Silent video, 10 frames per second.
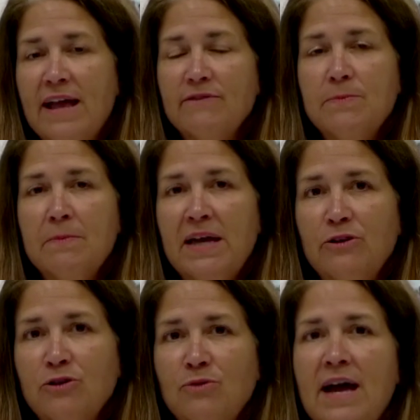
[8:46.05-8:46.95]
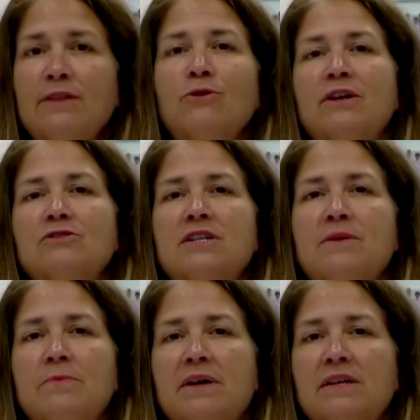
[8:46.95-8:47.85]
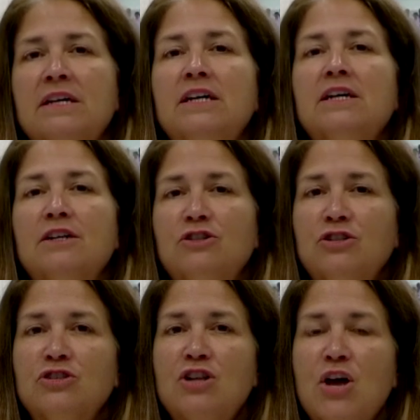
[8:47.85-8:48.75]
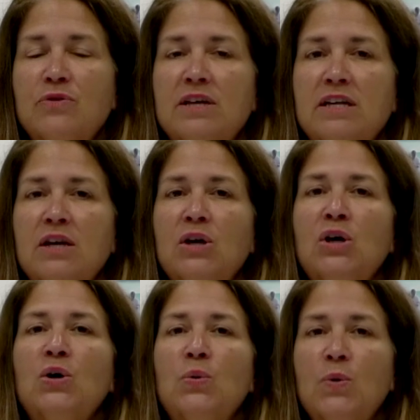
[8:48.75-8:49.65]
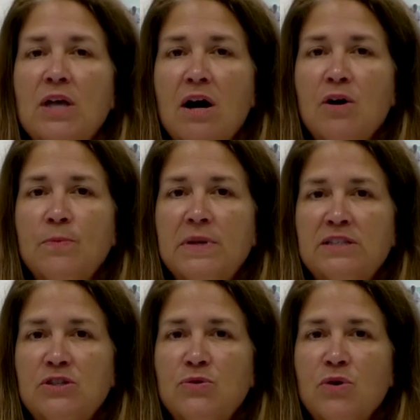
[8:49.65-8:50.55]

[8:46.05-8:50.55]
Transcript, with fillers: I haven't met our new ninth graders yet, but just know that we all miss you.